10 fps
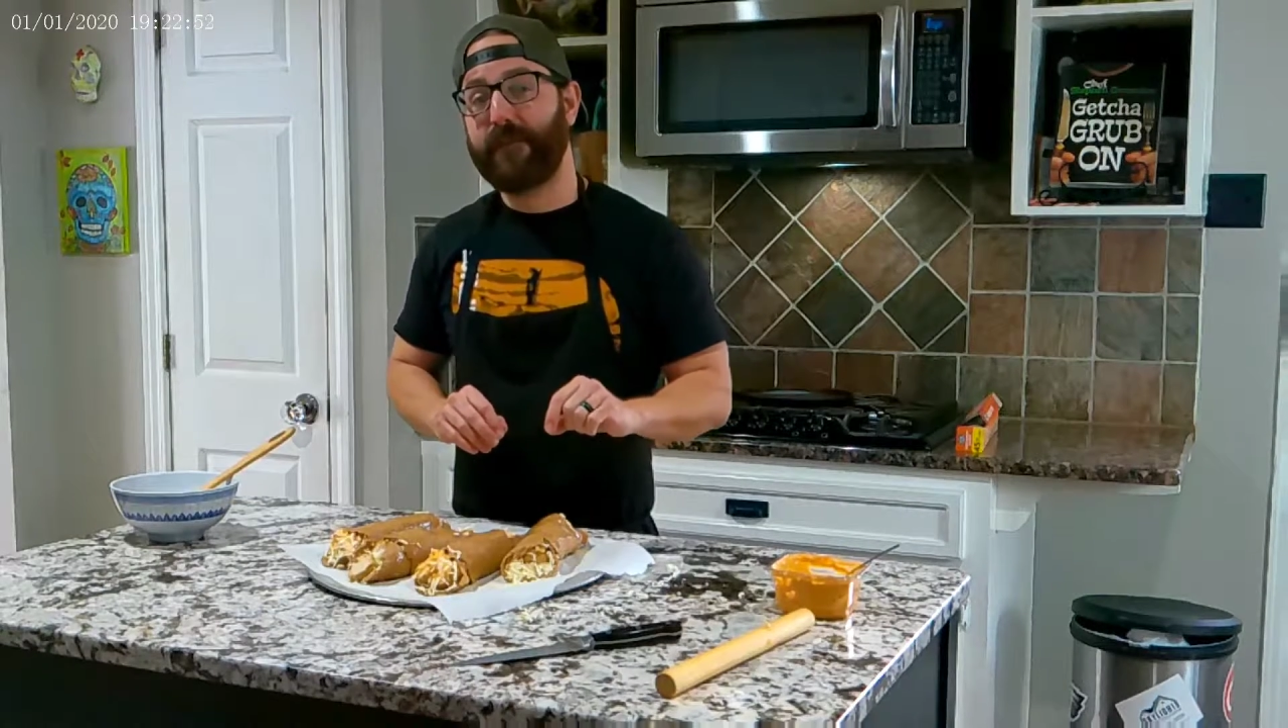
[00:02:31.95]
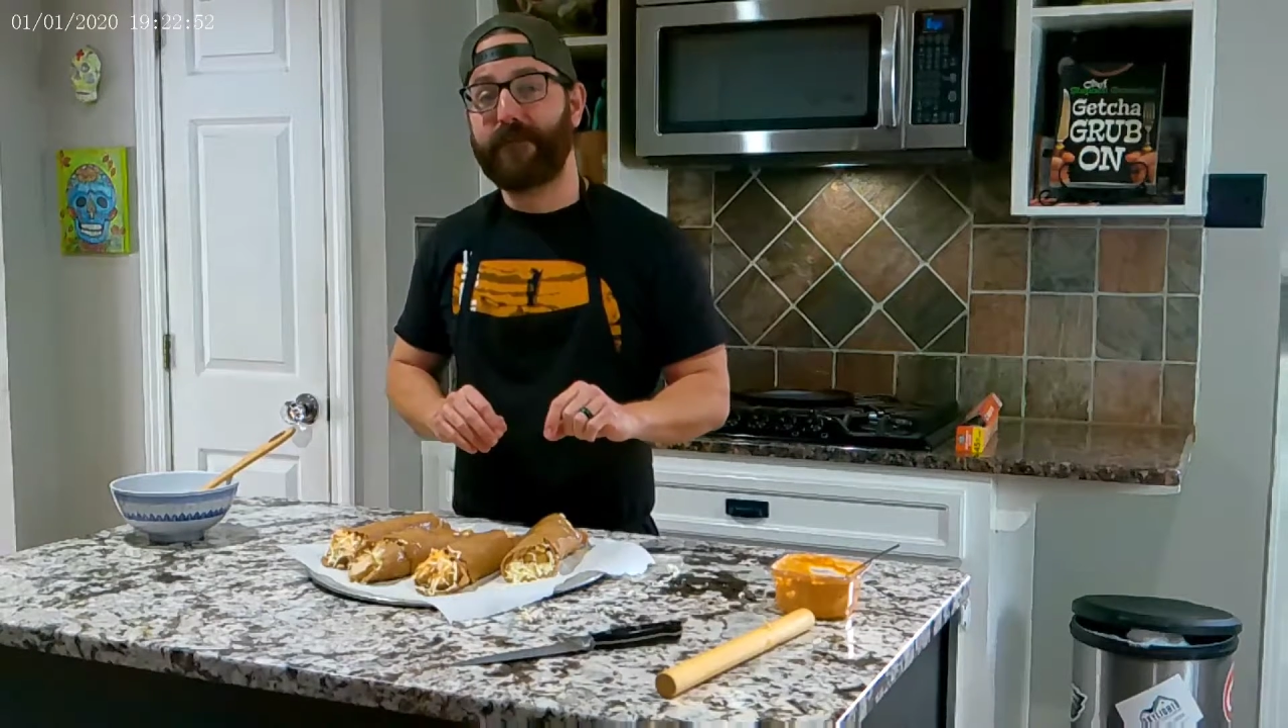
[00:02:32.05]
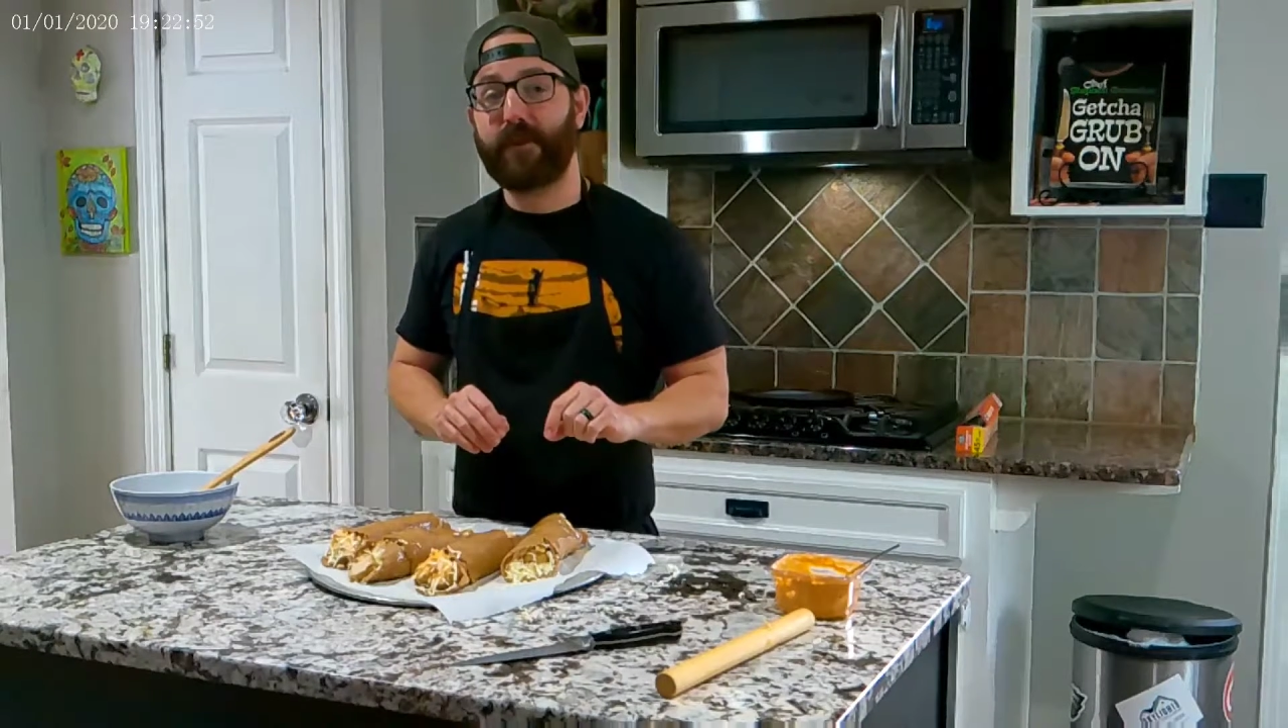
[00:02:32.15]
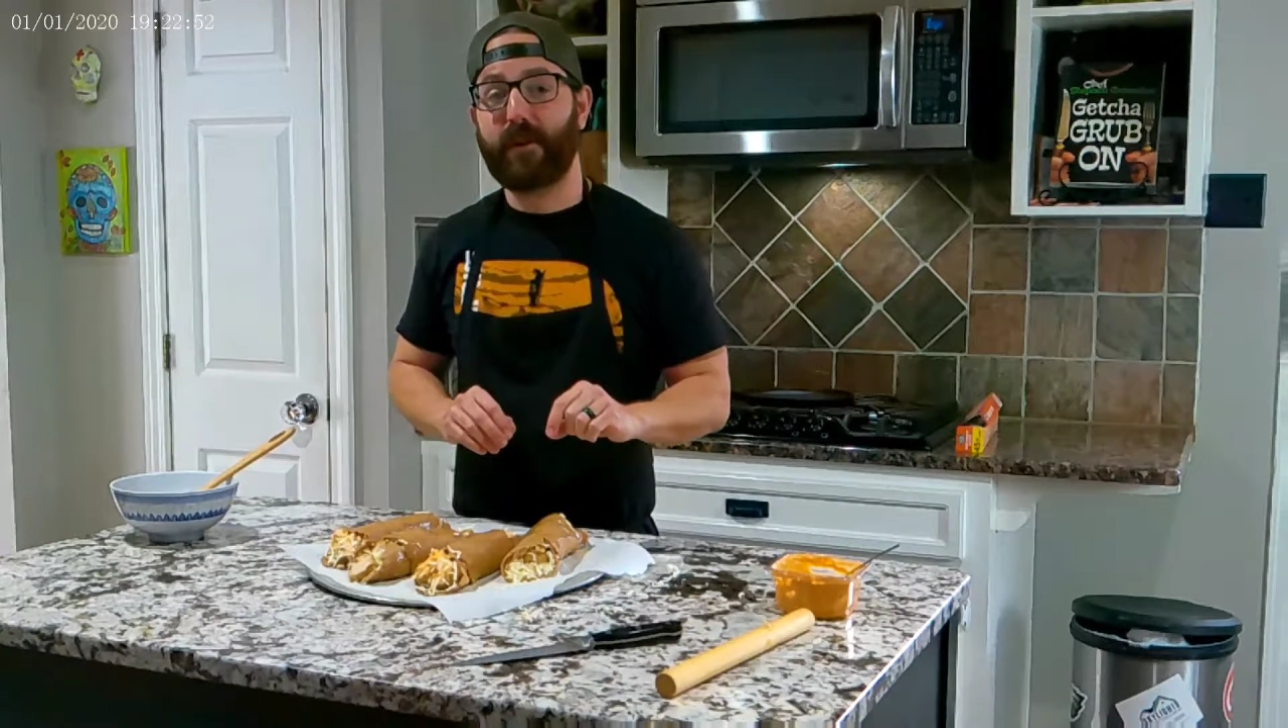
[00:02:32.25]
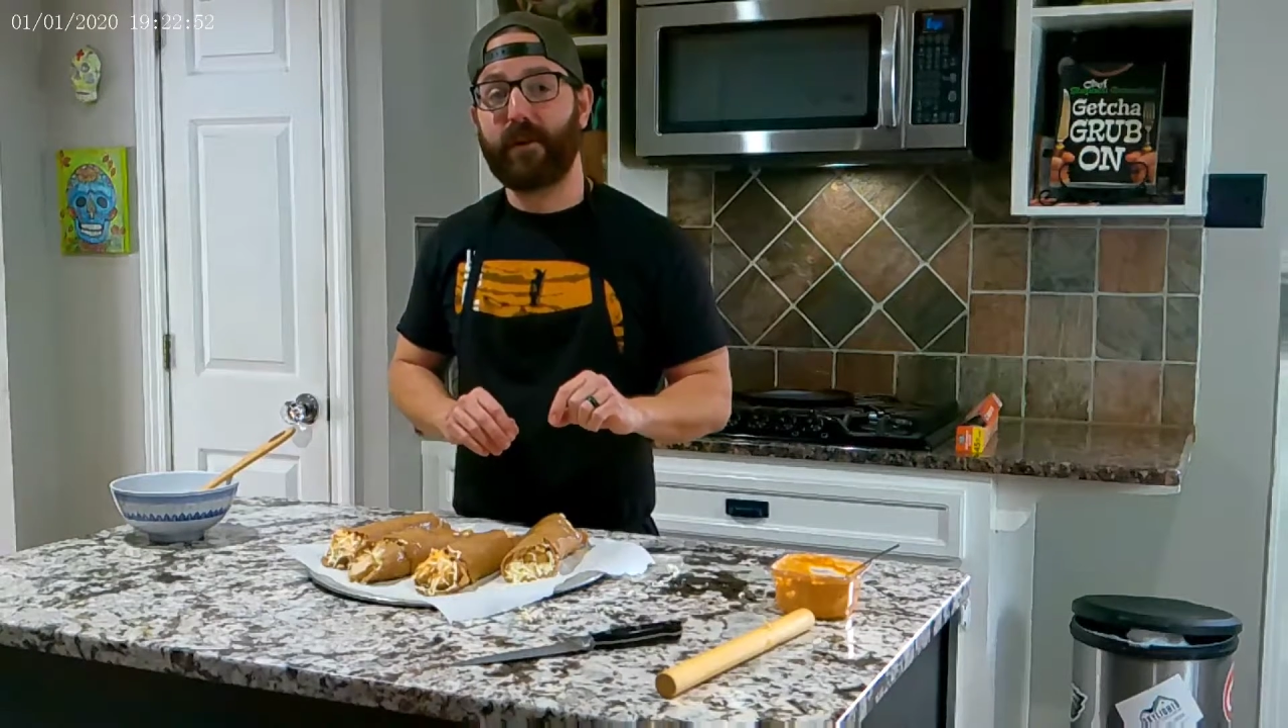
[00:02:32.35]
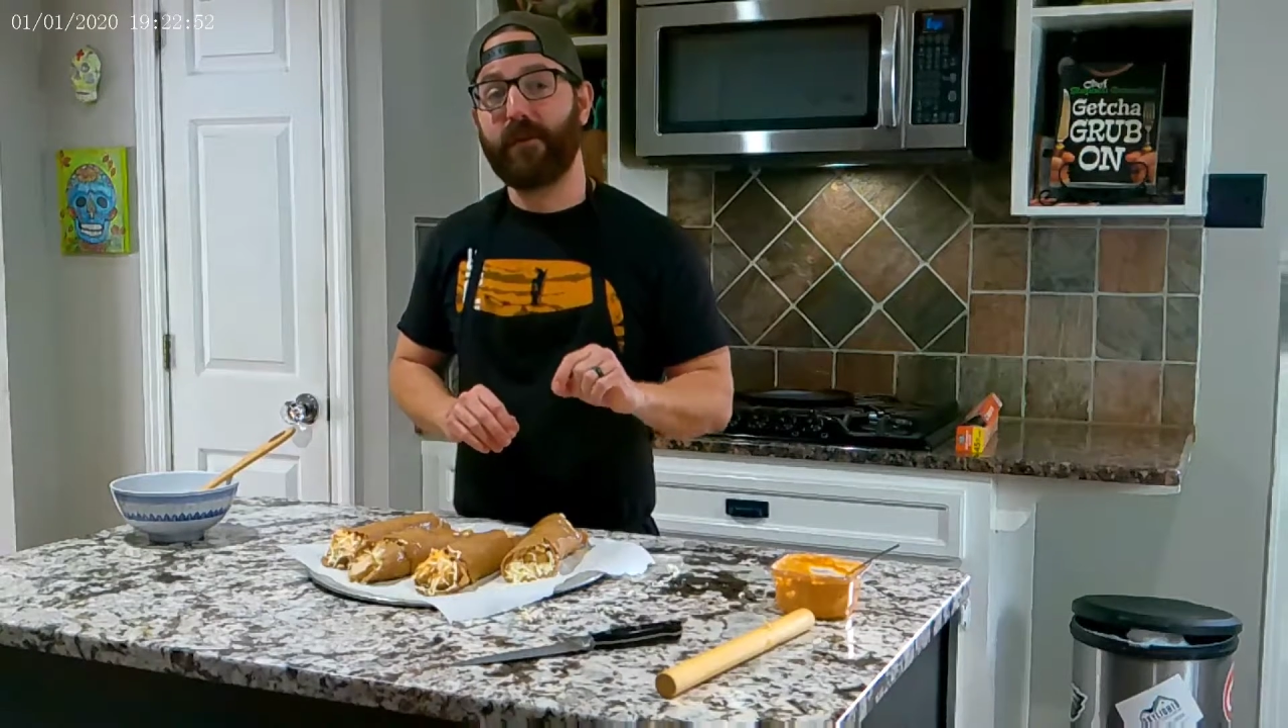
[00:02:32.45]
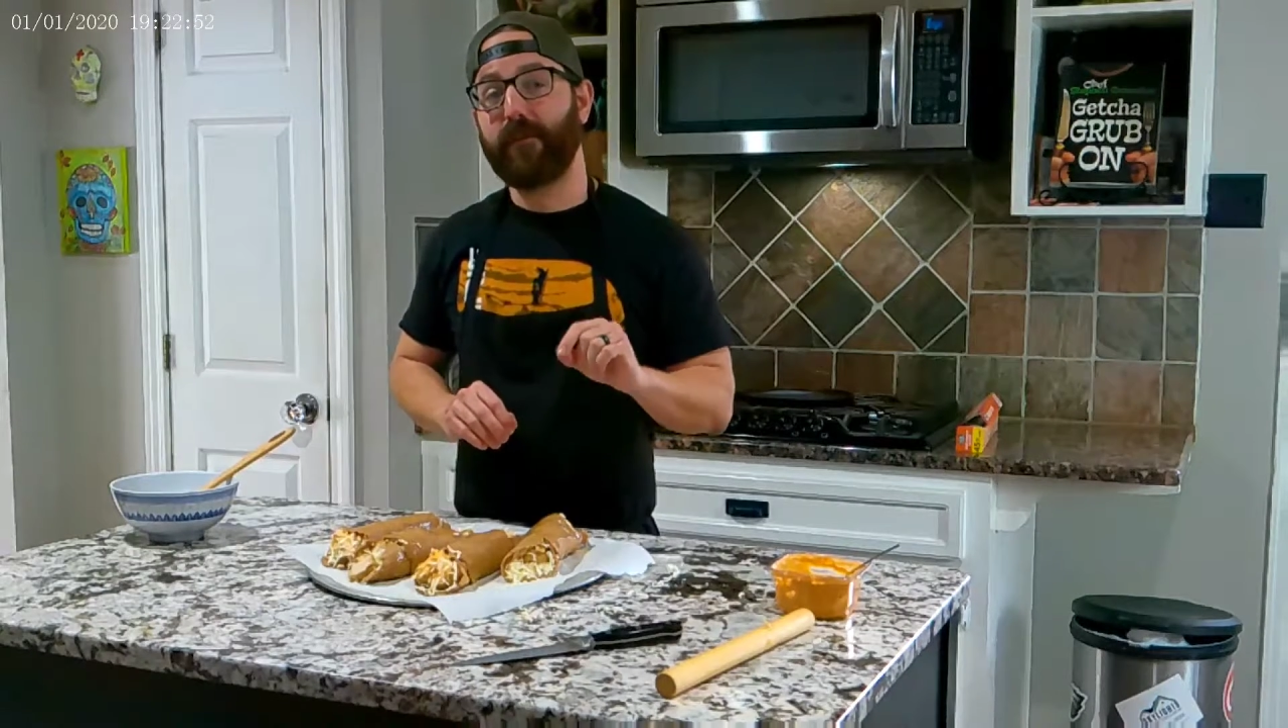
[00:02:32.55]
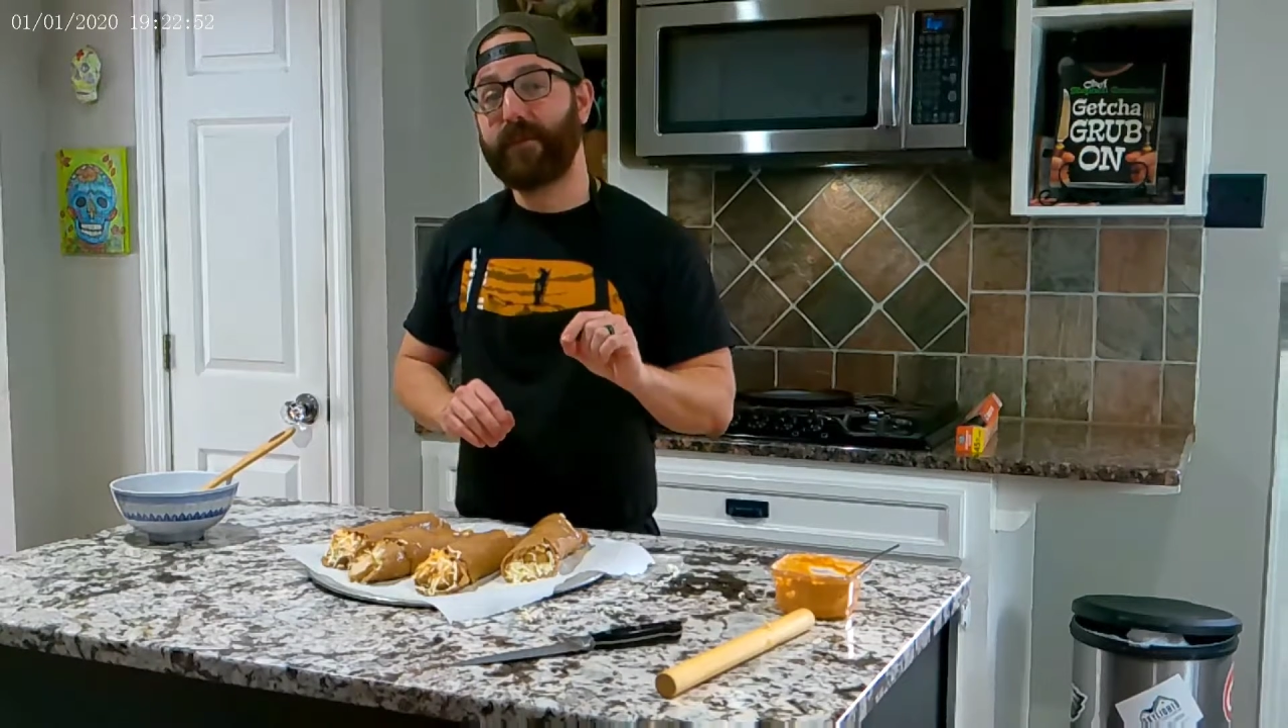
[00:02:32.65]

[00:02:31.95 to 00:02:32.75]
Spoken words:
for